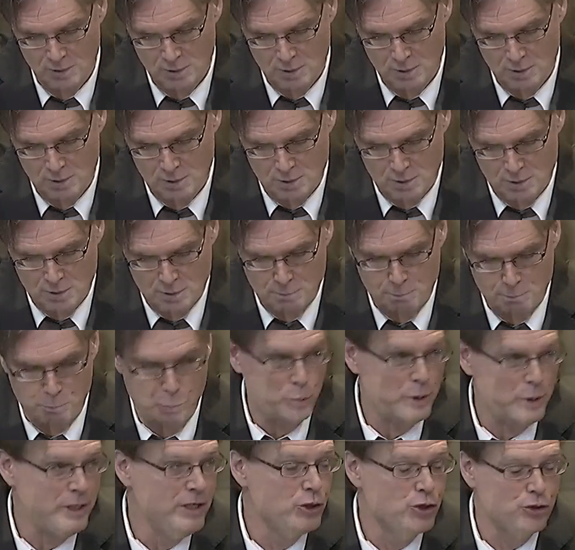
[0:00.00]
Might
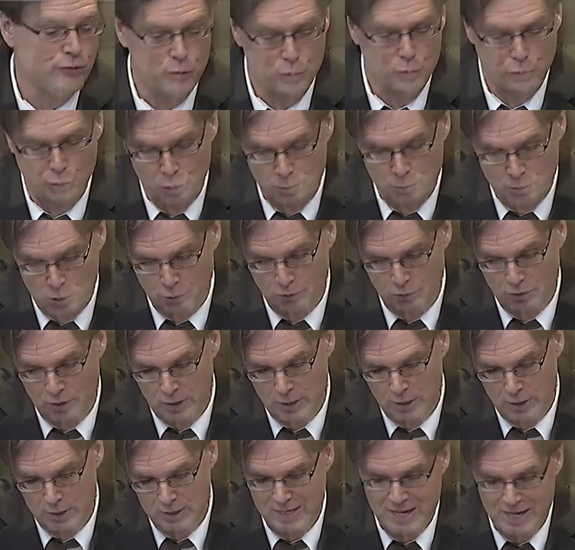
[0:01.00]
I ask you
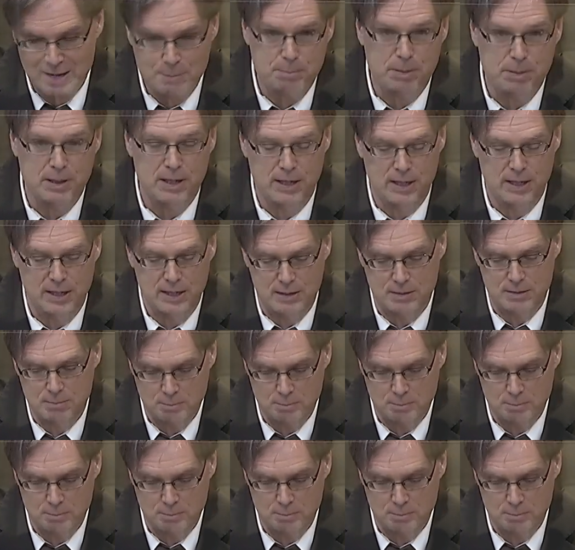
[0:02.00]
to call